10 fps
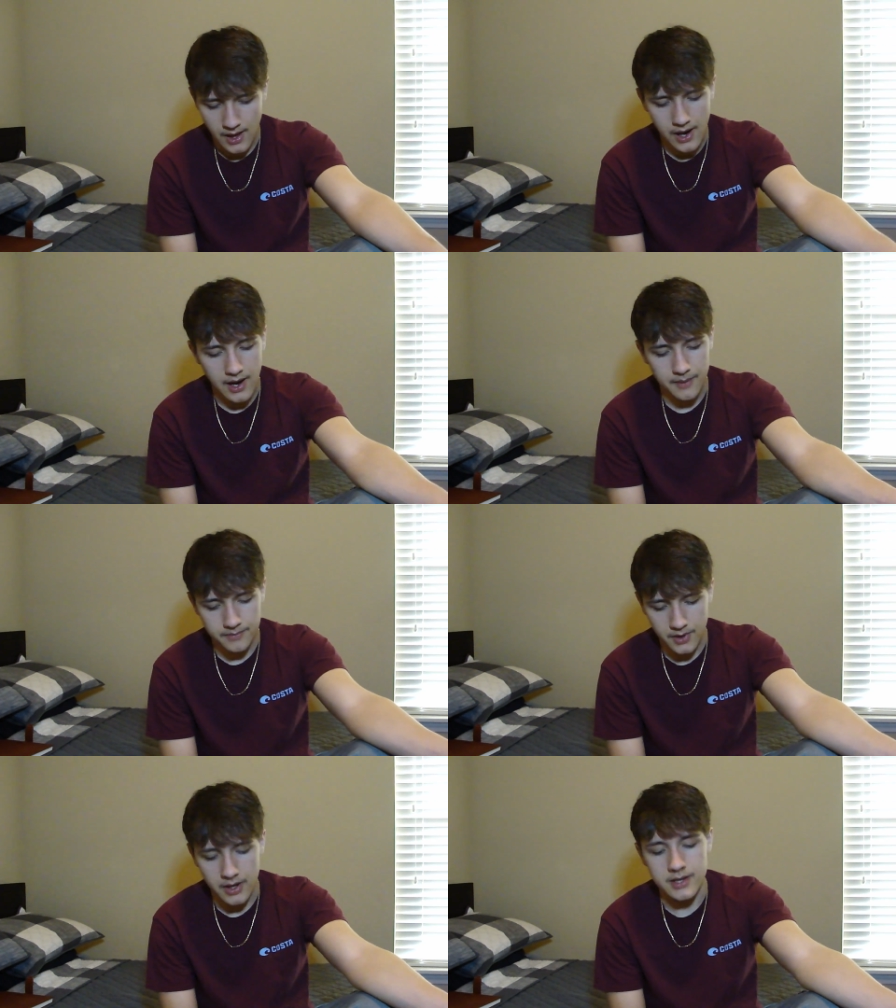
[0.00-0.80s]
Ah,
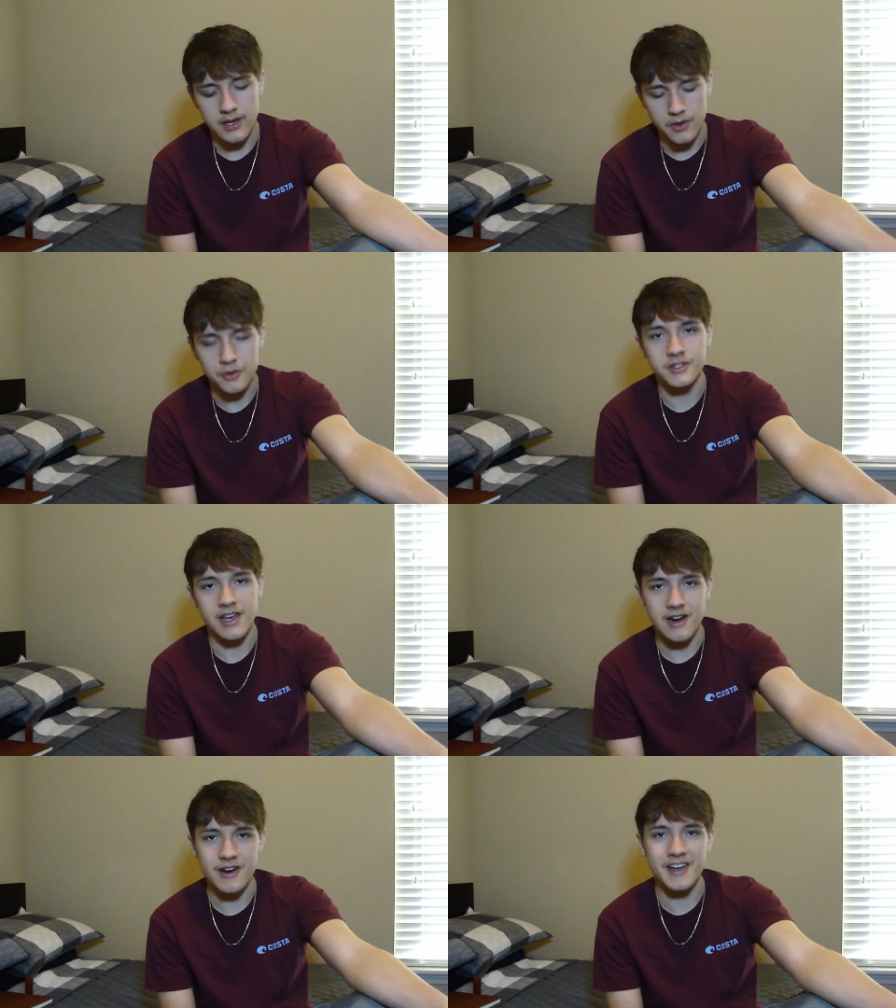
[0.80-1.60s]
okay, it was
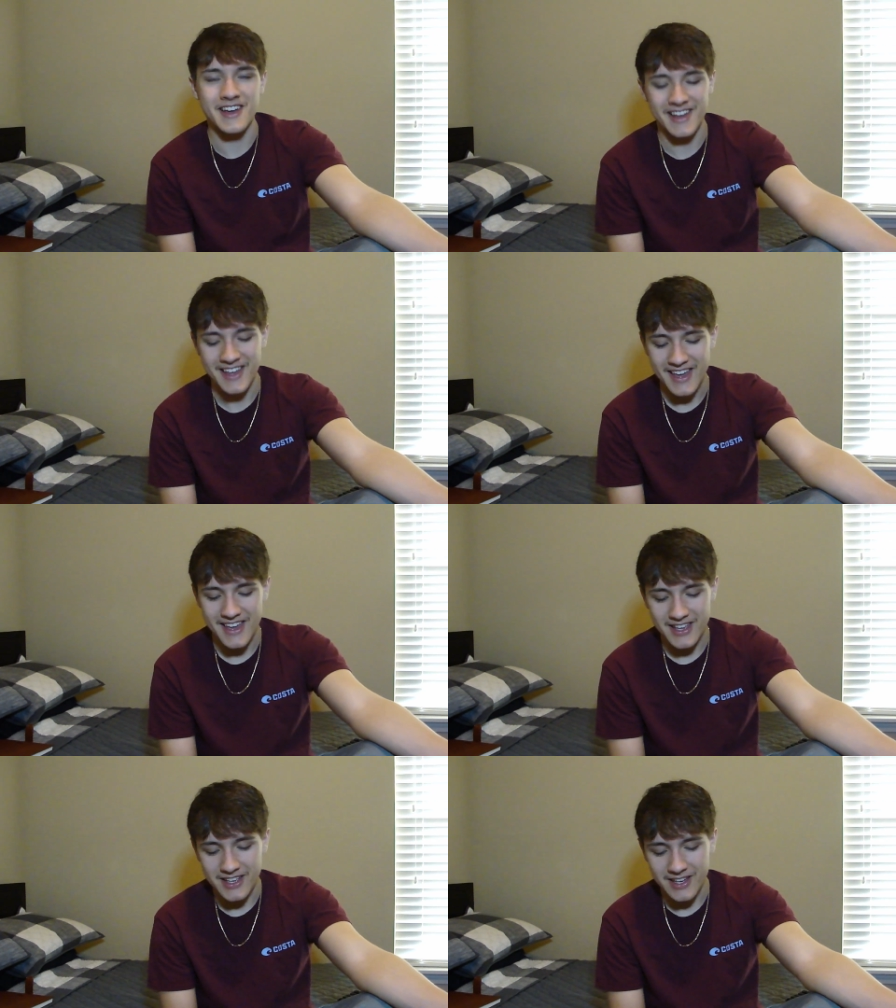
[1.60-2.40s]
Gary.
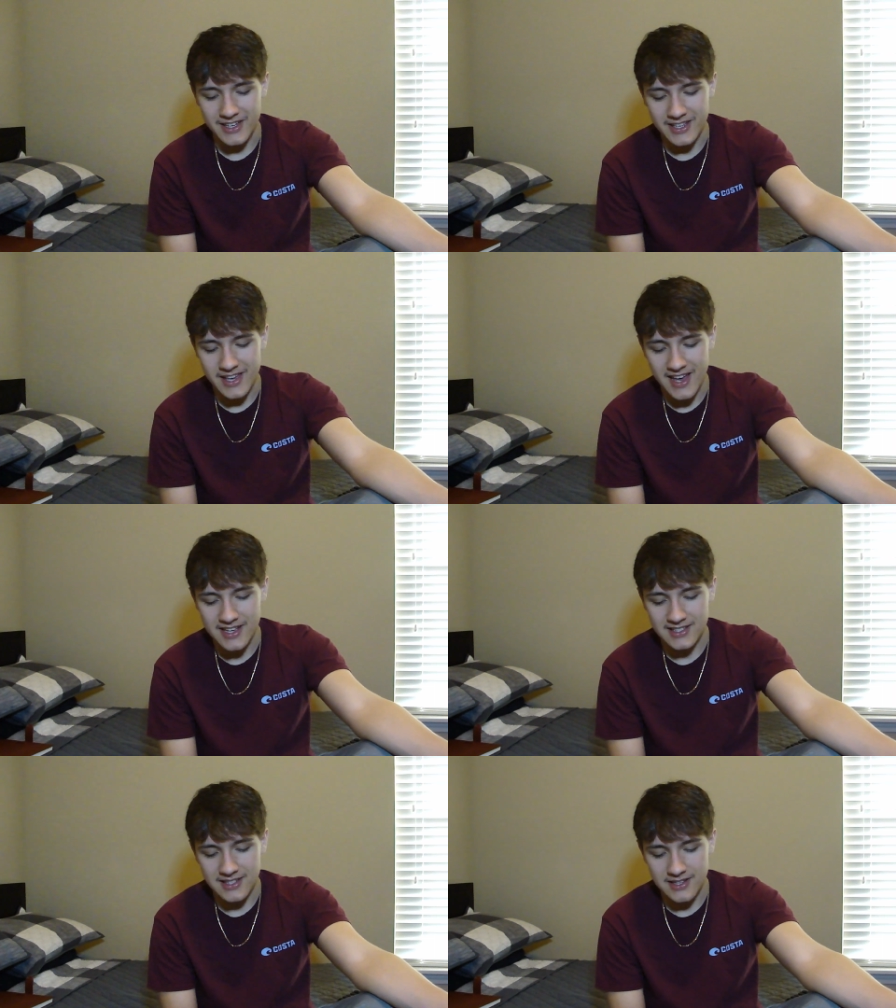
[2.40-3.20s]
He
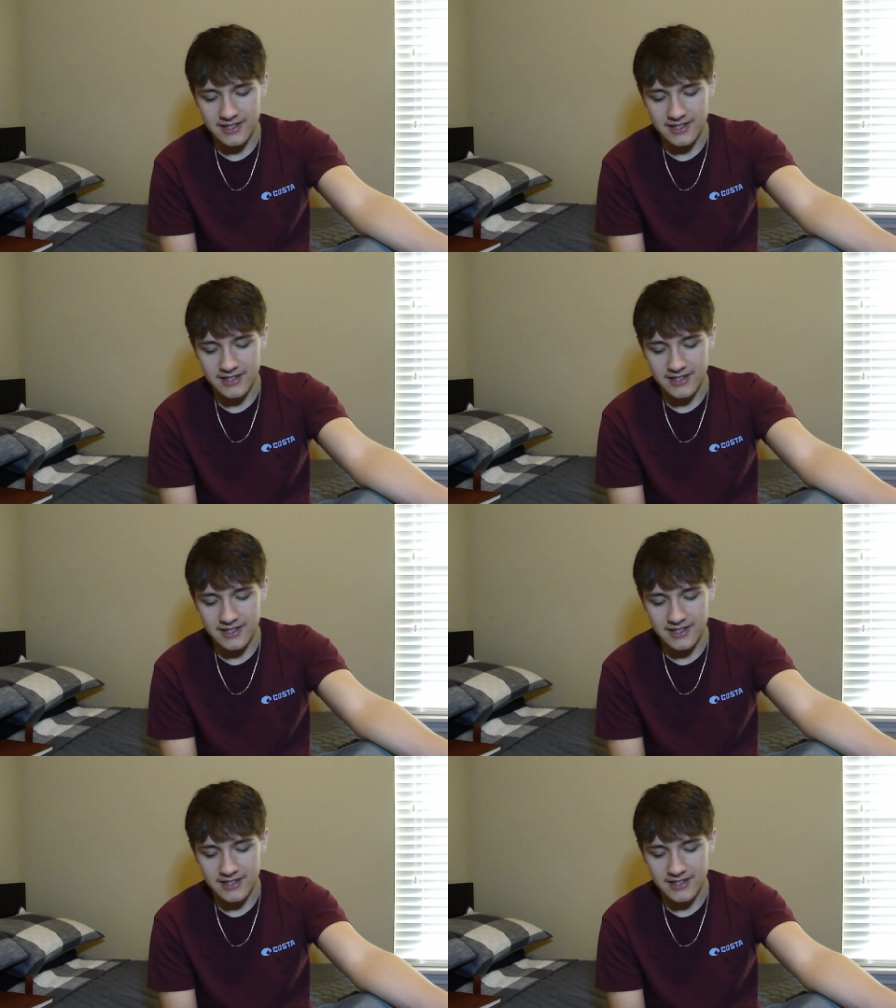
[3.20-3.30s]
asked,